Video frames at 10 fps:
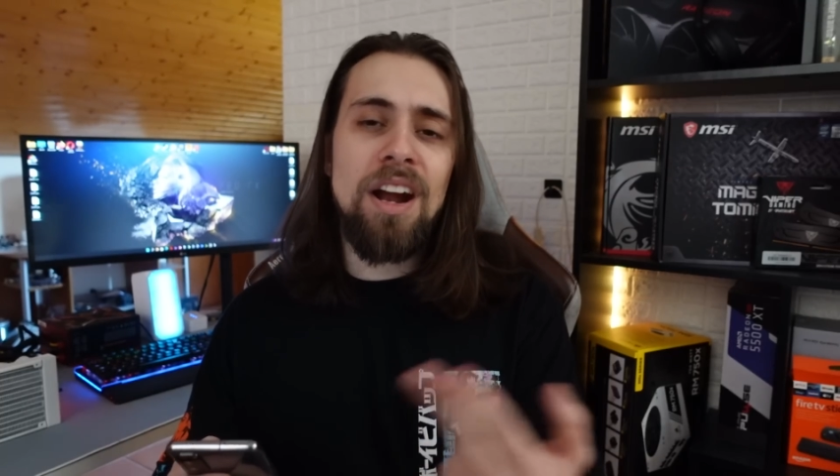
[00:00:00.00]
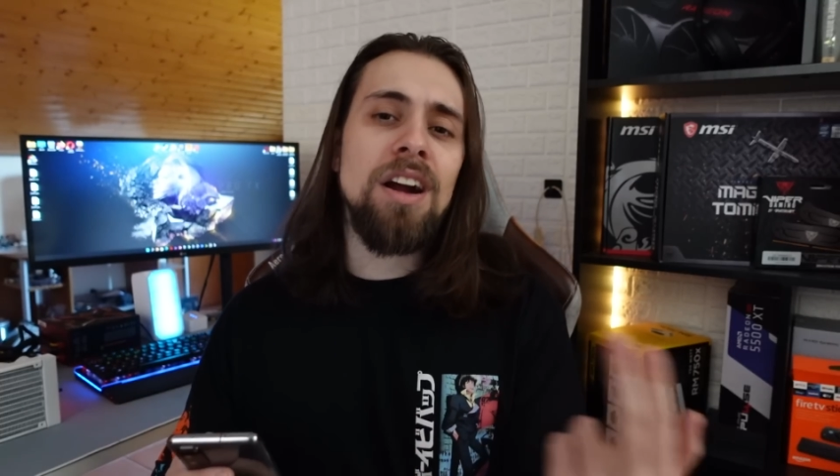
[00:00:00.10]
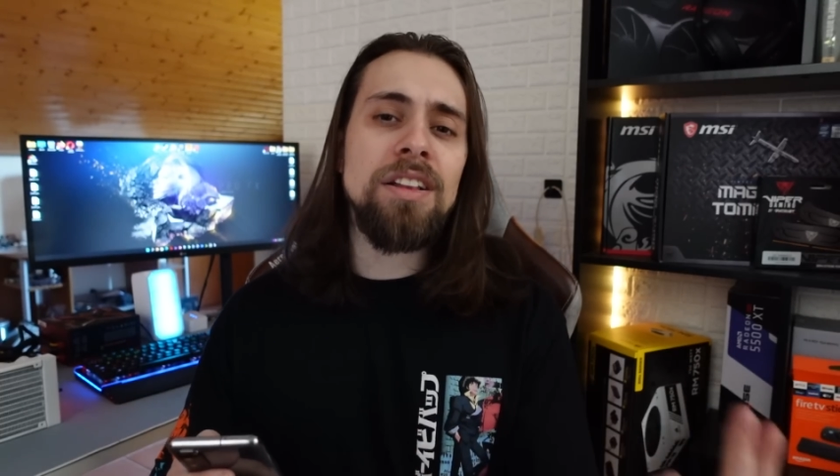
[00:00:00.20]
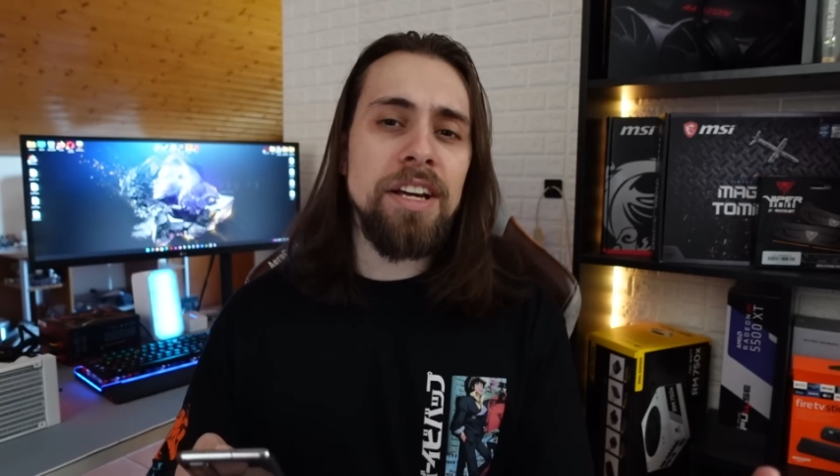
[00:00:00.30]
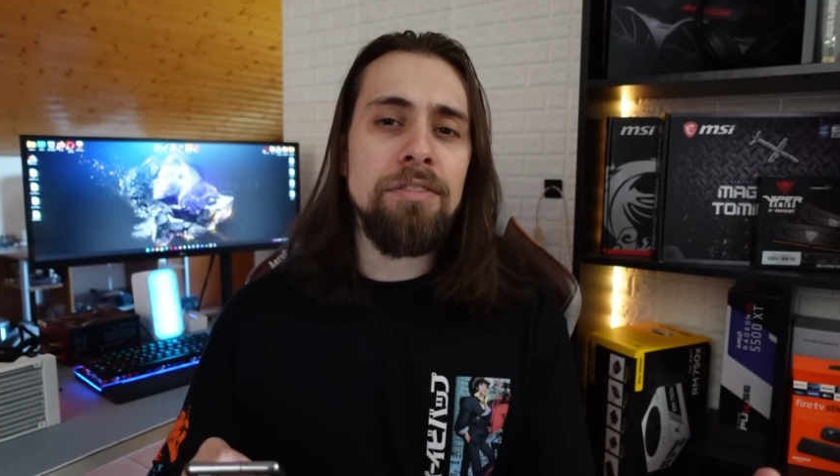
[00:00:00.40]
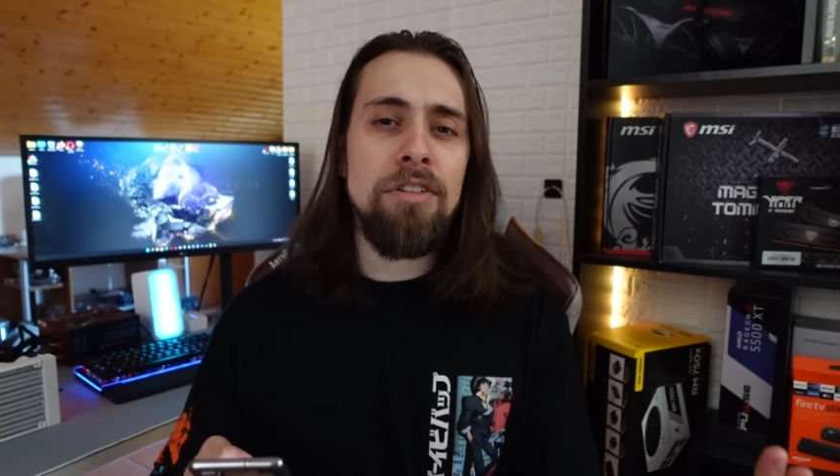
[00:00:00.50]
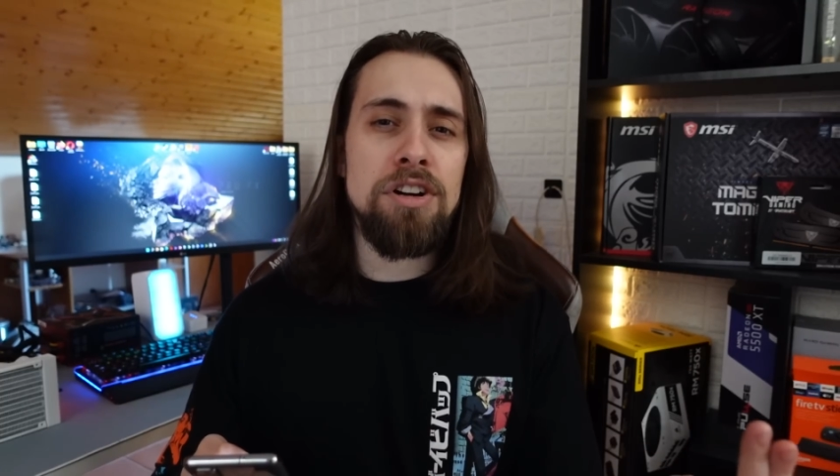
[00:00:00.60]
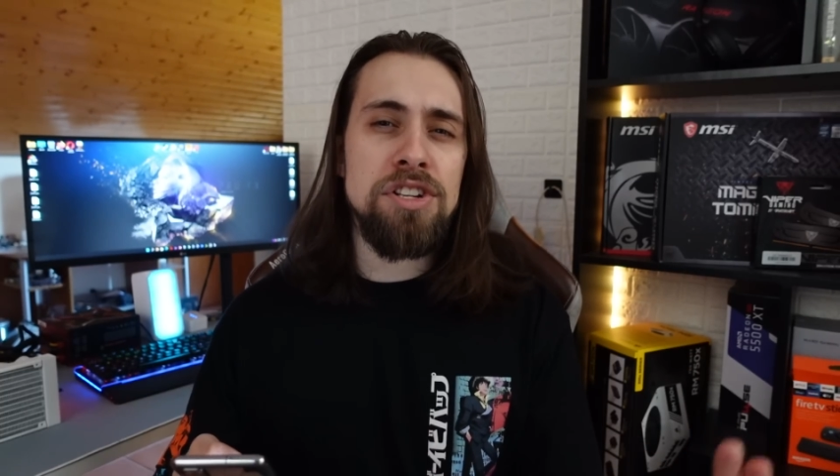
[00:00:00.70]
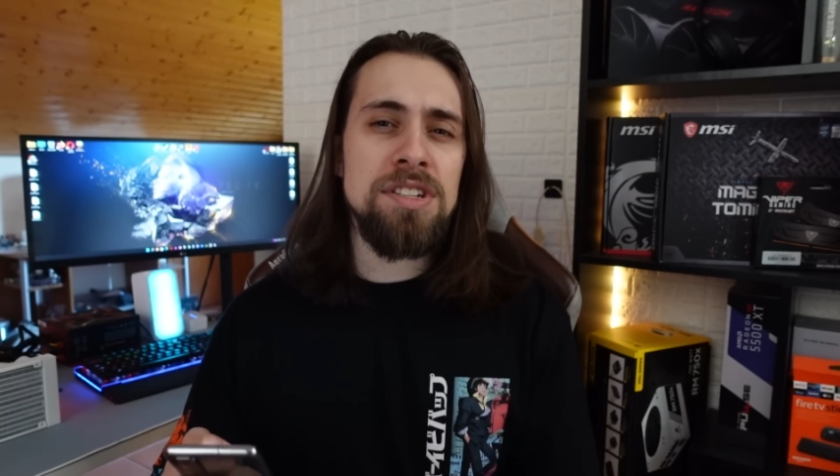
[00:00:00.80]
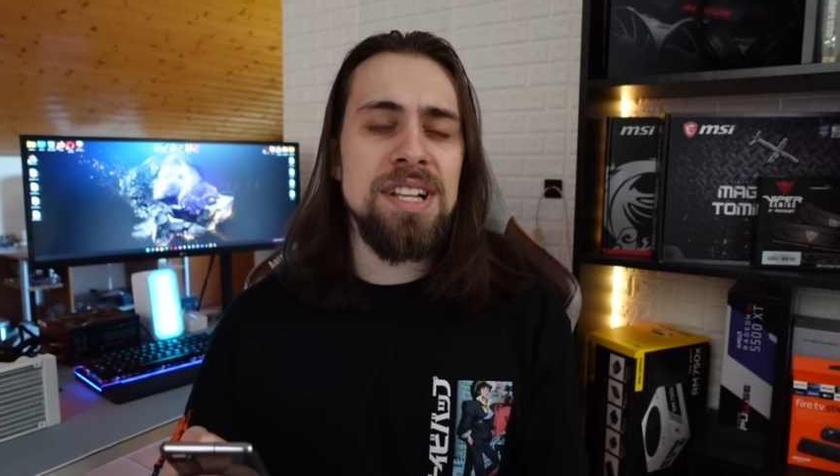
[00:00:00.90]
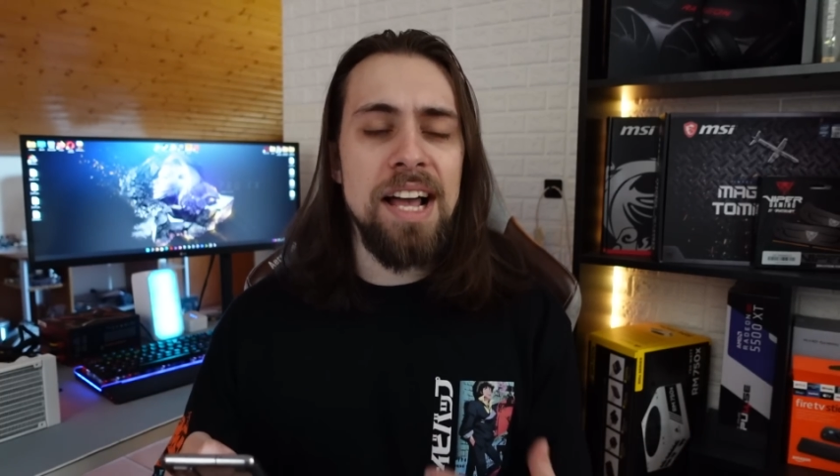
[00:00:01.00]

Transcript: earlier versions